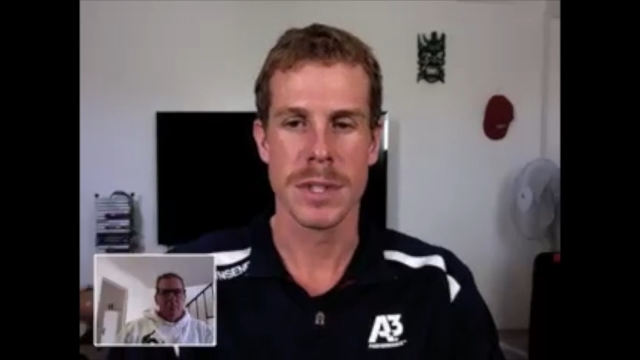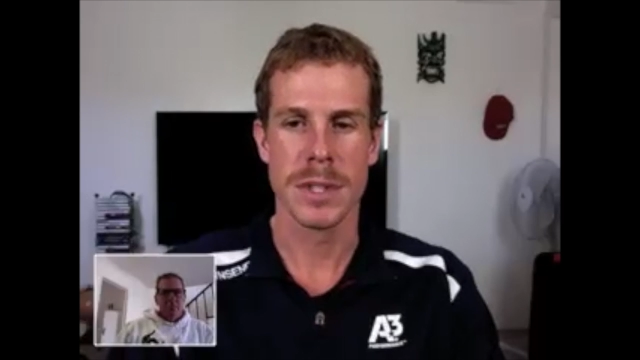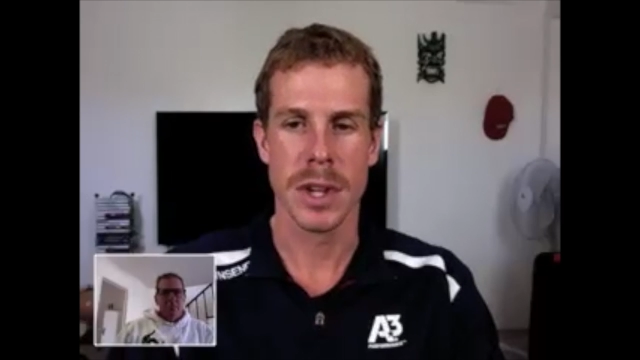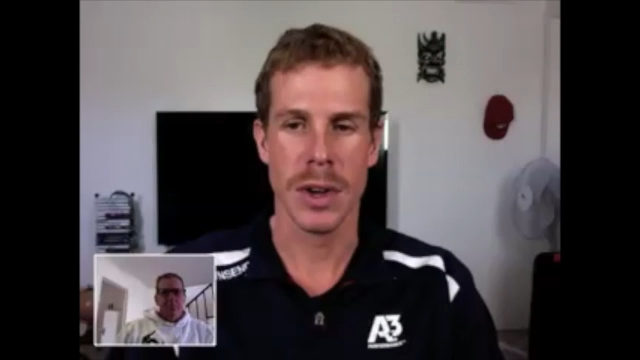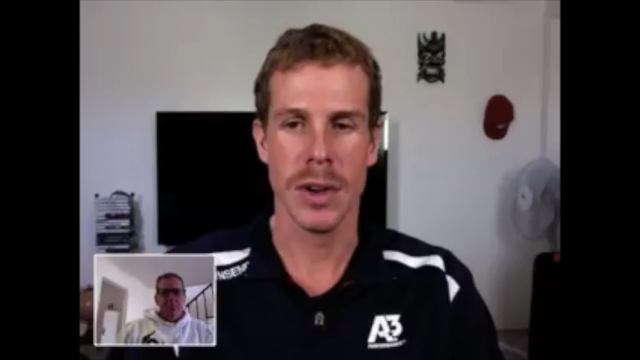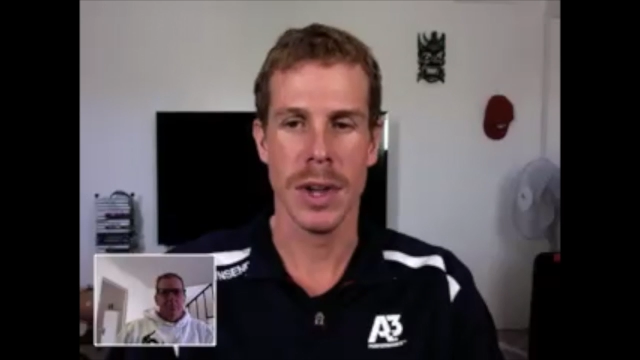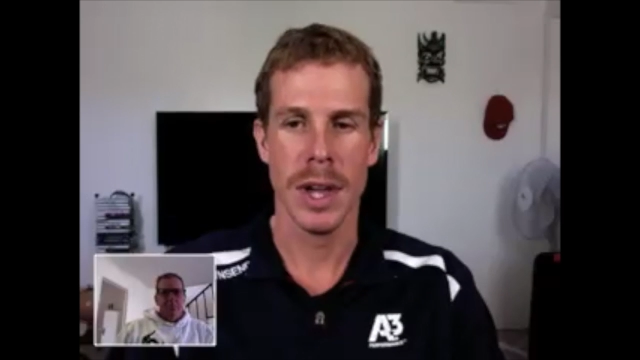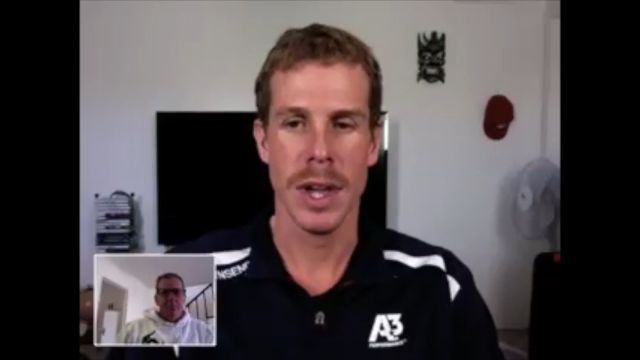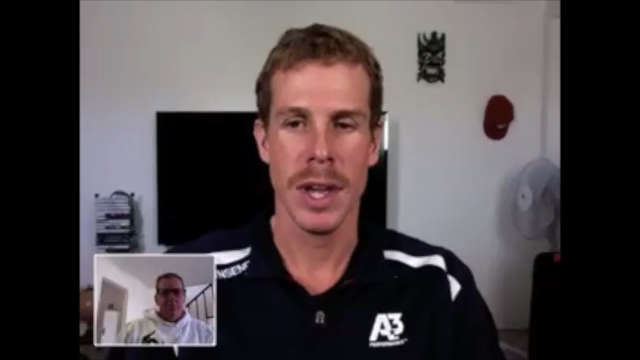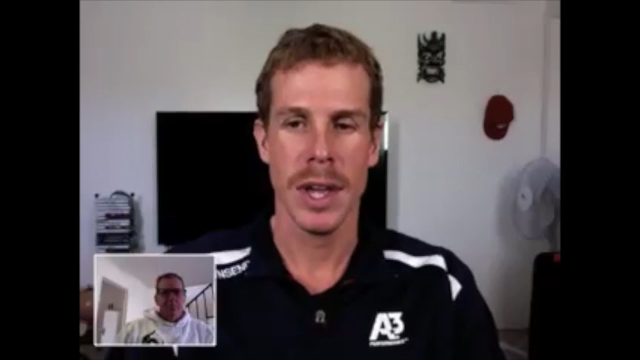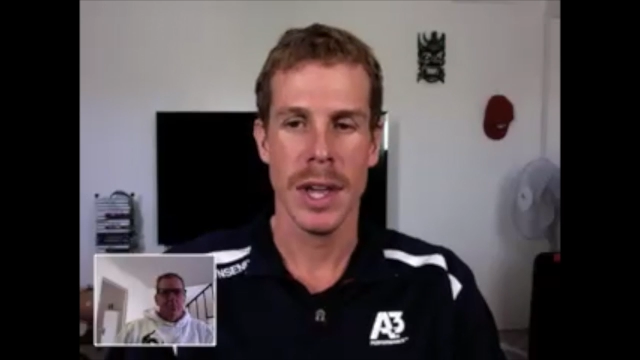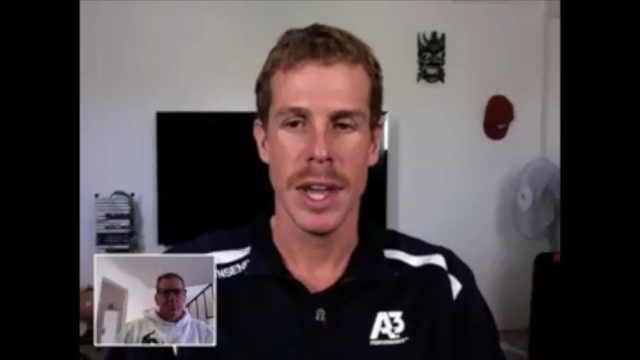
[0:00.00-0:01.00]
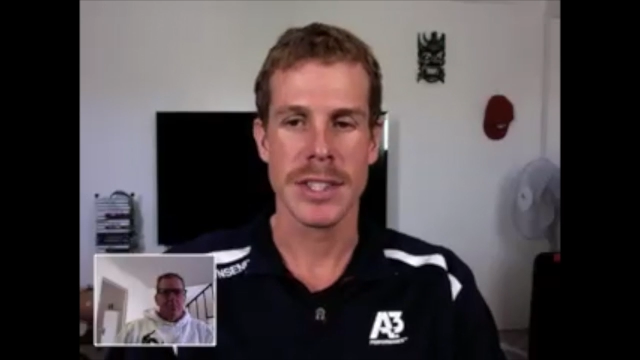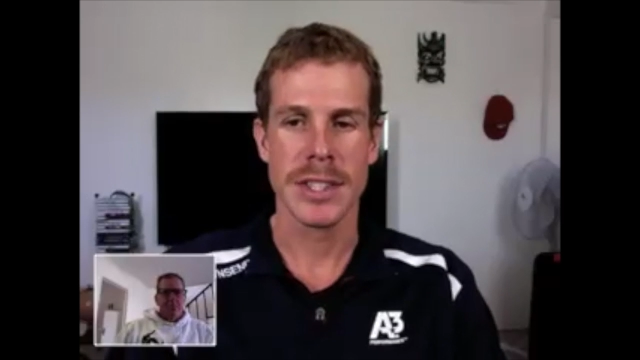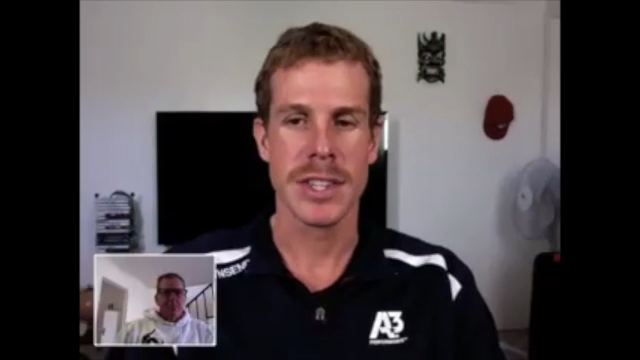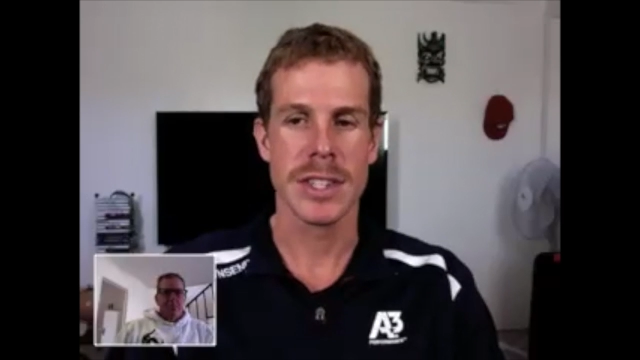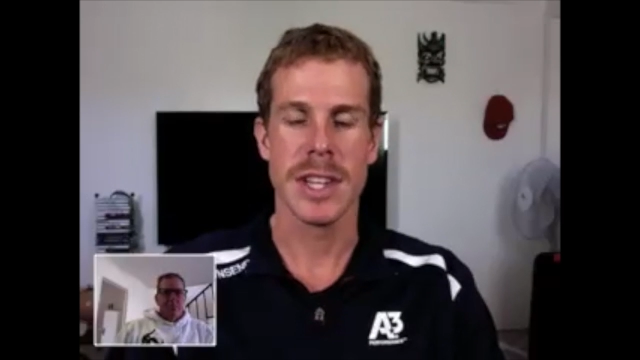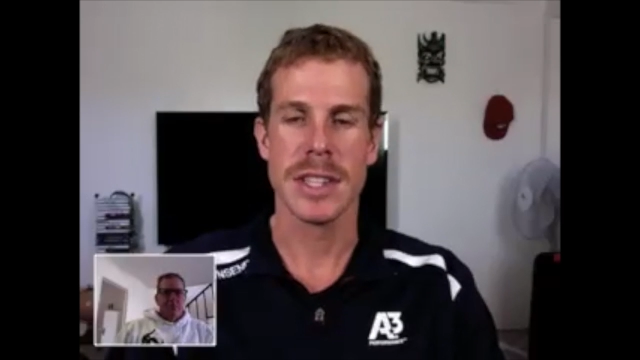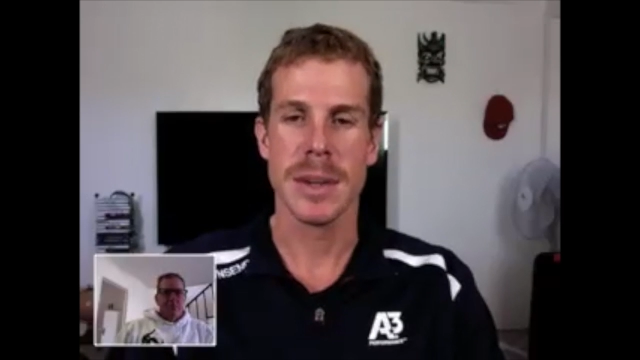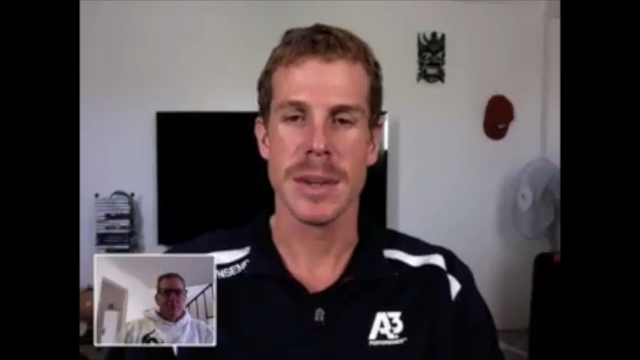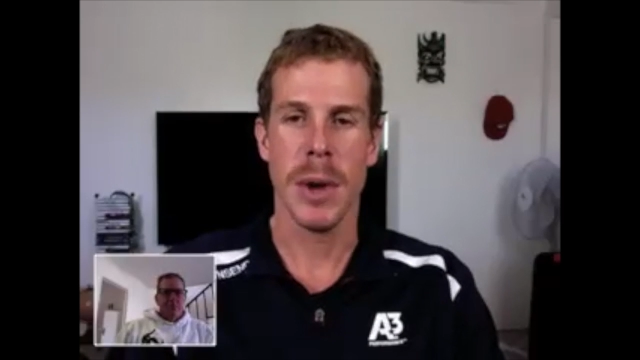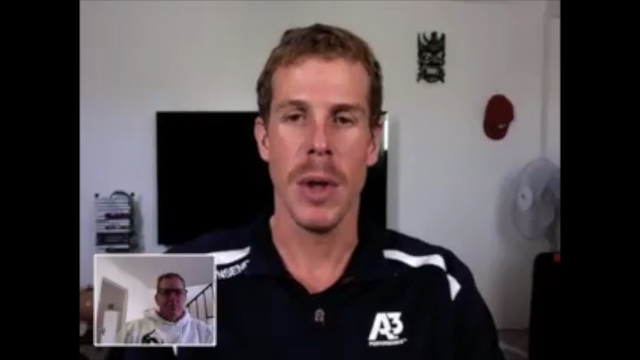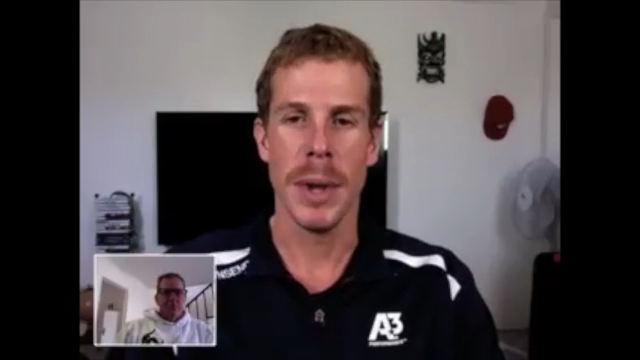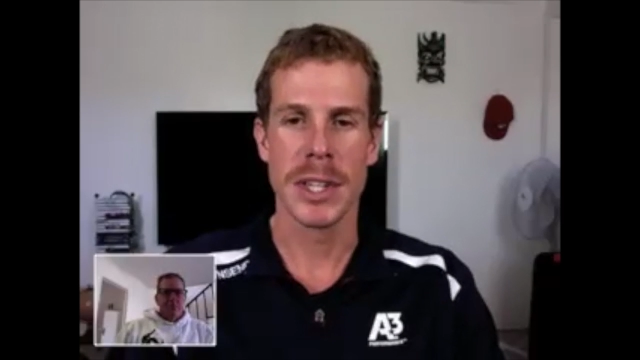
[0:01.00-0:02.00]
So it's
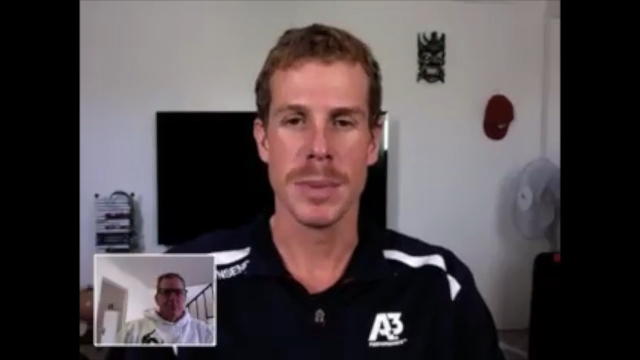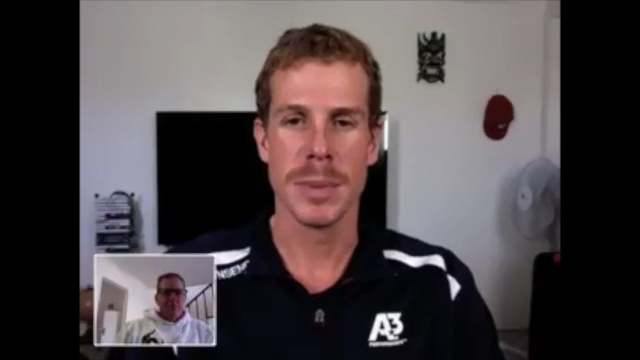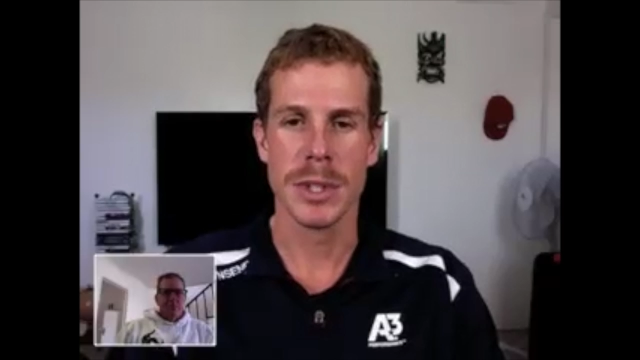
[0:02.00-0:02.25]
a whole bunch